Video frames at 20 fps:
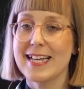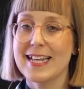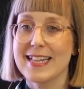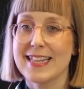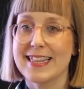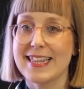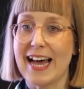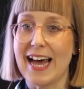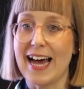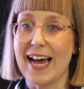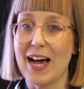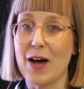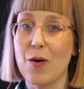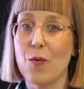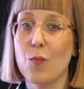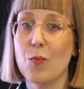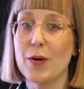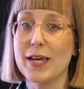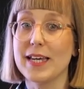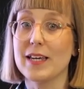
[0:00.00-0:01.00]
that
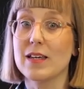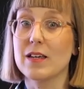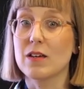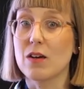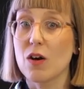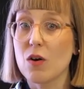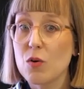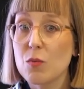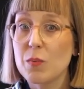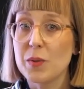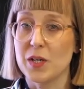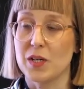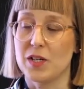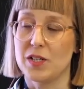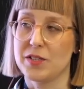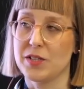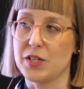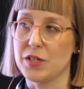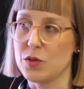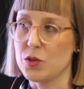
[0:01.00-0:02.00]
we go
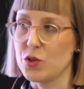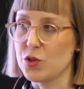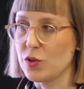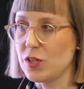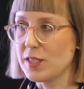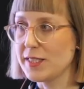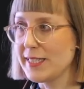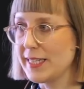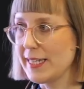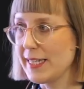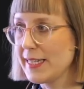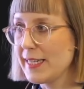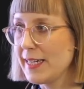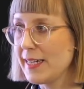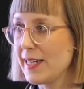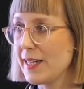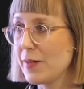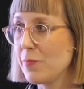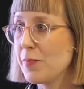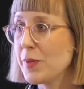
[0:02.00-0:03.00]
beyond the usual thinking
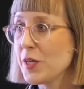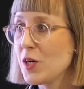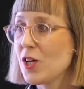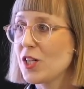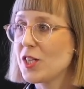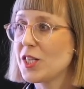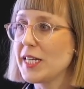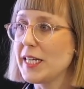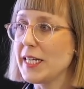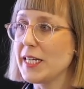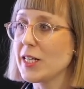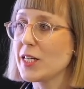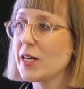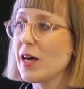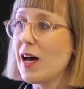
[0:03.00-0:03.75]
and beyond the